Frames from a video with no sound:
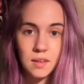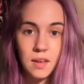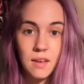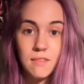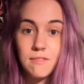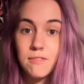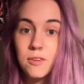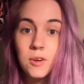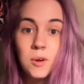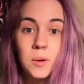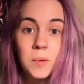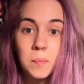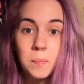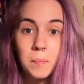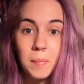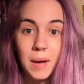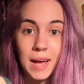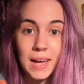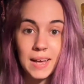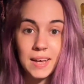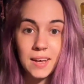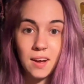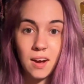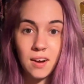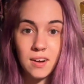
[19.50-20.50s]
For
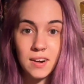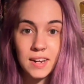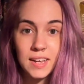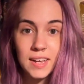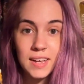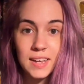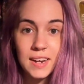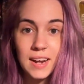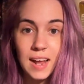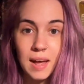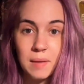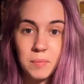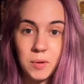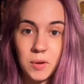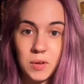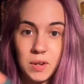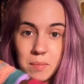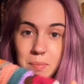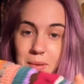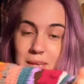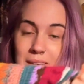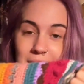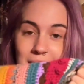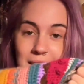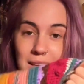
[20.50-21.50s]
my cardigan, I'm going to
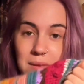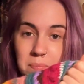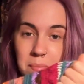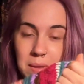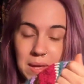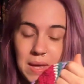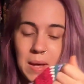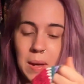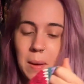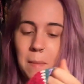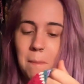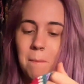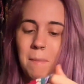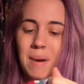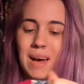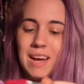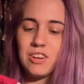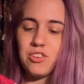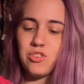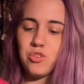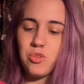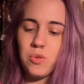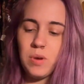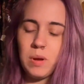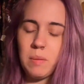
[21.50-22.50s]
be keeping my
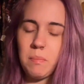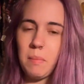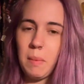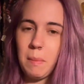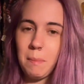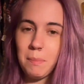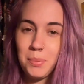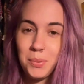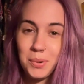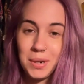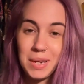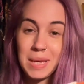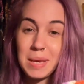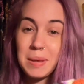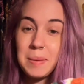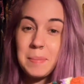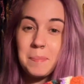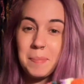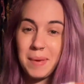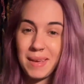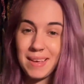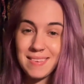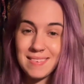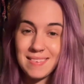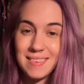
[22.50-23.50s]
trim pretty
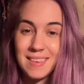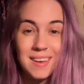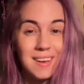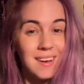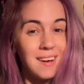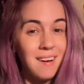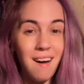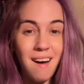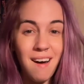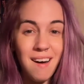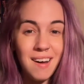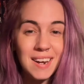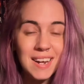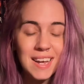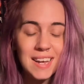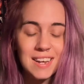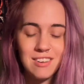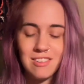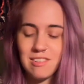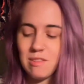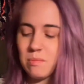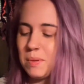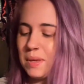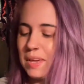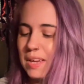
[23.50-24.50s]
basic on it
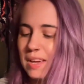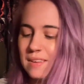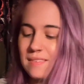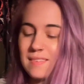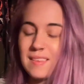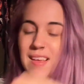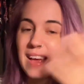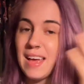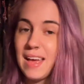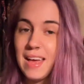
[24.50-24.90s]
just because